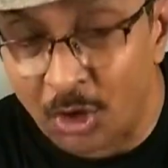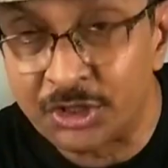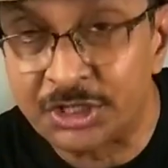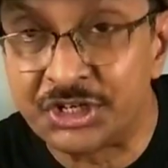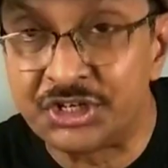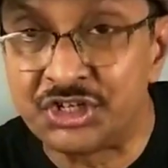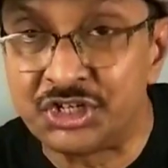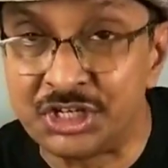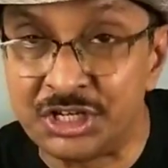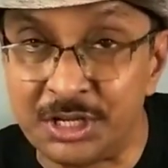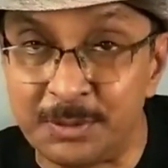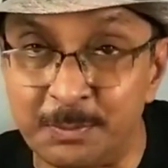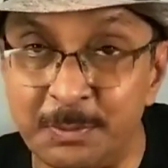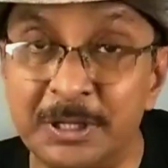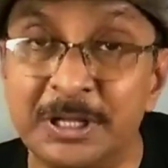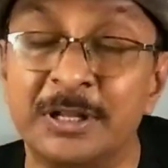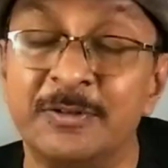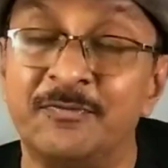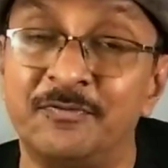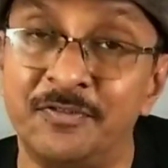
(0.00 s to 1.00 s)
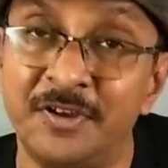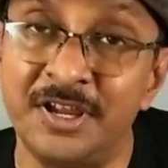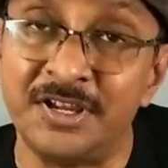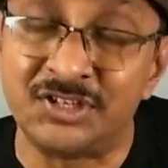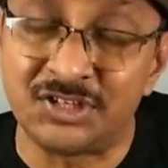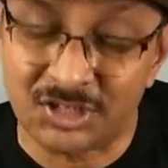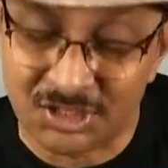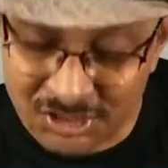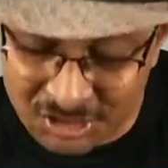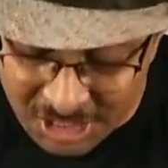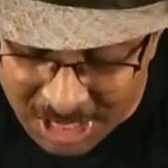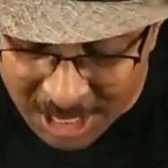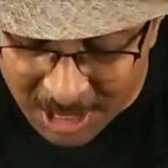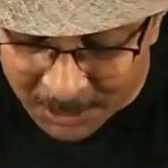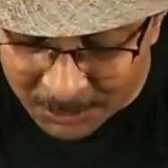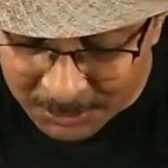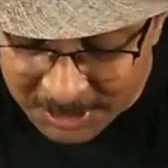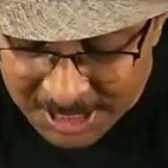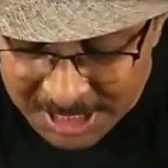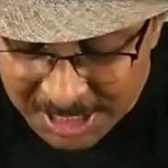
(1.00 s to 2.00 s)
on the table facing
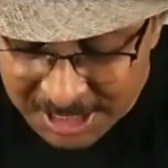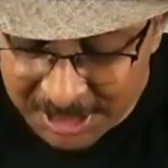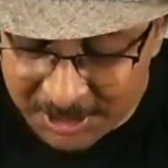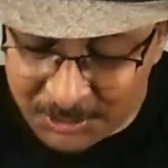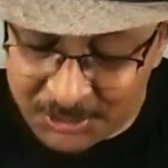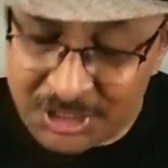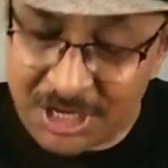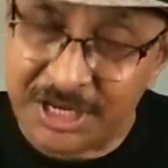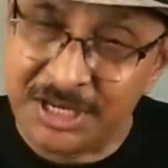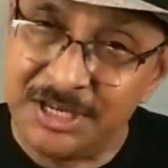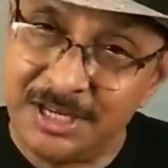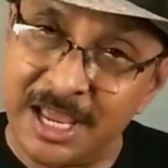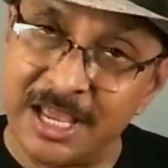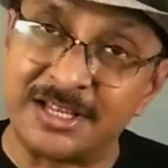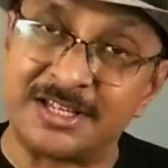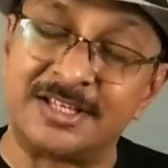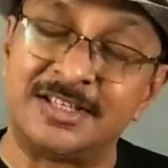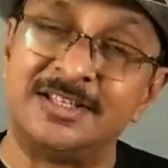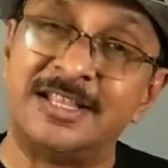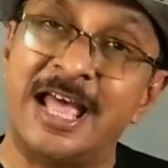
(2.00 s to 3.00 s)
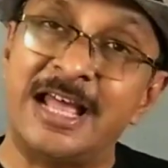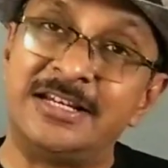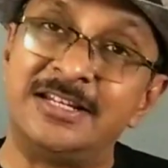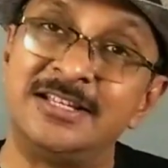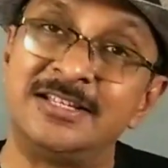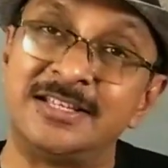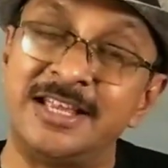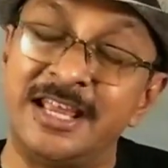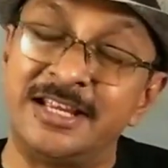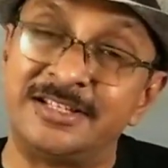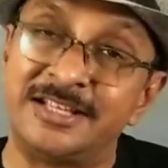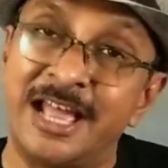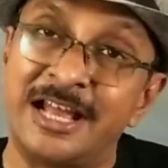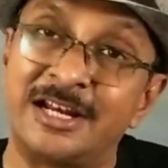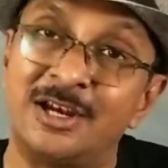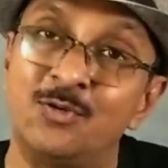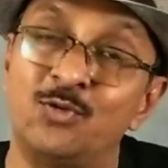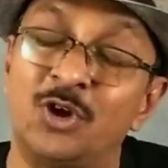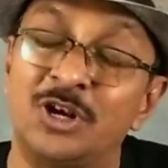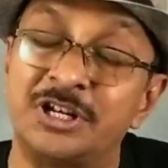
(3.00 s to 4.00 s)
down, you say, yes, that is
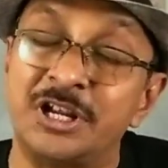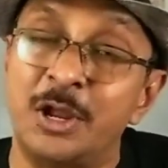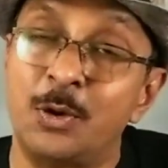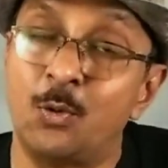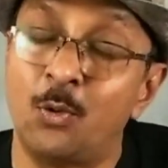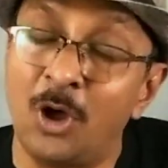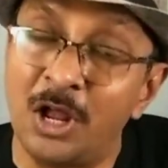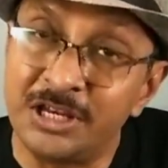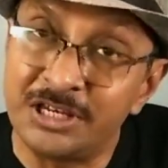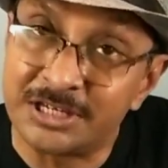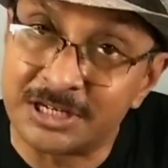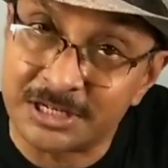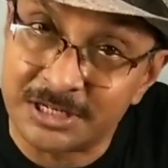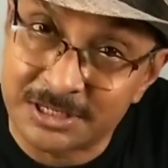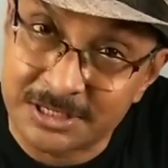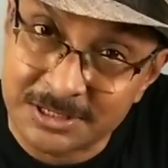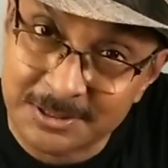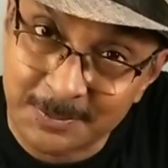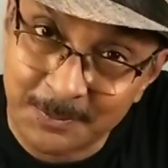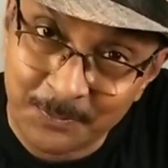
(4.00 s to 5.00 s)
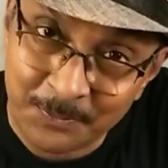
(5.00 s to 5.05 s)
exactly what I wanted.